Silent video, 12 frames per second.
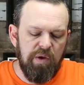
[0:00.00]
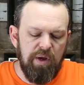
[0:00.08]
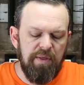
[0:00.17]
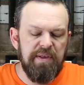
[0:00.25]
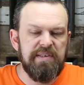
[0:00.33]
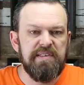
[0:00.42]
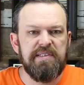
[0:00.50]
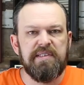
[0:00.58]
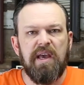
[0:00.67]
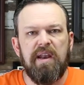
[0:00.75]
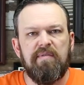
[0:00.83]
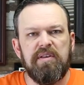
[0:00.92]
Well, this is
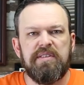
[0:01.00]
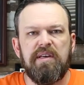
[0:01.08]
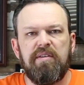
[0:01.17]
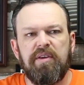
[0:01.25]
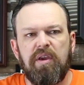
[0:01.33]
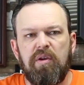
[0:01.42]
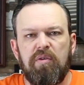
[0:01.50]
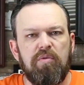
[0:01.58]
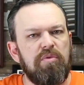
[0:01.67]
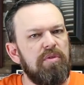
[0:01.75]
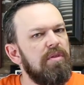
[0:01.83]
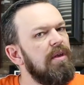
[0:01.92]
kind of us telling
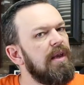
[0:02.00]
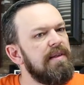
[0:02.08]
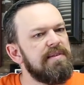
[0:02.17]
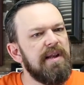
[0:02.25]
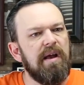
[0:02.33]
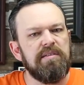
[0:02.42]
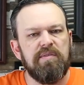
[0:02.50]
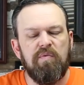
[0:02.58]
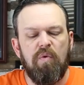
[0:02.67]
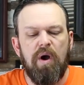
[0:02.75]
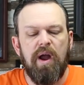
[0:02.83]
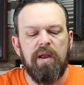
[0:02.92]
you the ins and outs of
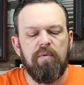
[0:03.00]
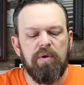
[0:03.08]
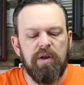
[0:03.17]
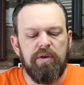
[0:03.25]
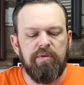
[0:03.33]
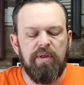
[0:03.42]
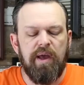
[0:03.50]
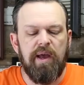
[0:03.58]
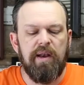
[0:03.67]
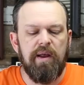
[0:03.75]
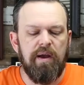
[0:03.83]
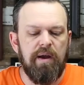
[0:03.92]
why we're going to do
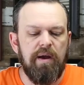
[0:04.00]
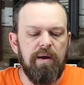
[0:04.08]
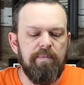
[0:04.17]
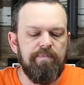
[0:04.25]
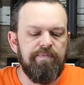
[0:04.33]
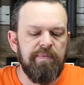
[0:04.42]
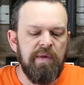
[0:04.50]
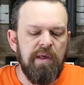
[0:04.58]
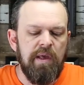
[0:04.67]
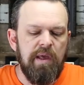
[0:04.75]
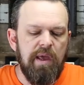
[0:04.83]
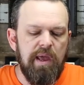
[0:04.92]
that,
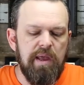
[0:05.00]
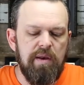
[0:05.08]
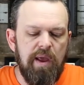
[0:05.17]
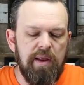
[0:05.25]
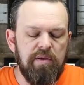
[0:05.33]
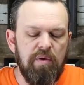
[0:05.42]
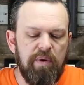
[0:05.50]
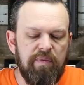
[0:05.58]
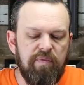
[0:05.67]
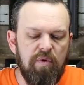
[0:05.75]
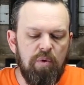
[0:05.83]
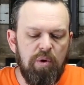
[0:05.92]
and going
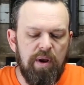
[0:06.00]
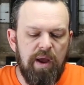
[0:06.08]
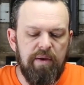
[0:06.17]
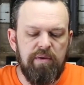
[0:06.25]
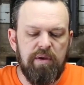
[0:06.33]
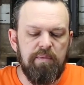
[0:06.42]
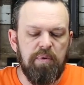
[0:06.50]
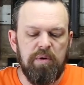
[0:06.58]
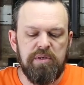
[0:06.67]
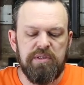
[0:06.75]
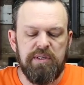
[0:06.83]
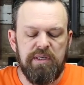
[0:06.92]
forward, how you can
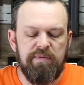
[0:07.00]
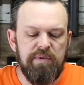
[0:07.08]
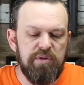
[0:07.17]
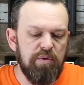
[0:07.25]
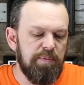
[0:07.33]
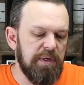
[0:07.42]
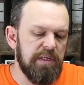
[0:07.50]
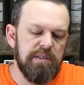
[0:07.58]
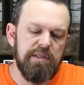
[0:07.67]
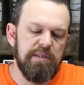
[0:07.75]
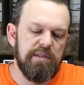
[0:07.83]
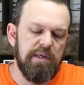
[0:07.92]
purchase individual
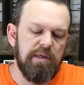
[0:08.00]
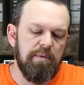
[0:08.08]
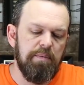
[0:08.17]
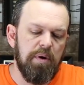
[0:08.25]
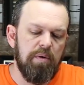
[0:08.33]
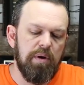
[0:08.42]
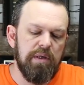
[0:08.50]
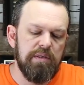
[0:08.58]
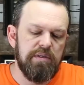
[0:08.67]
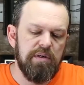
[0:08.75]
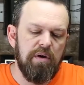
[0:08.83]
pieces and components.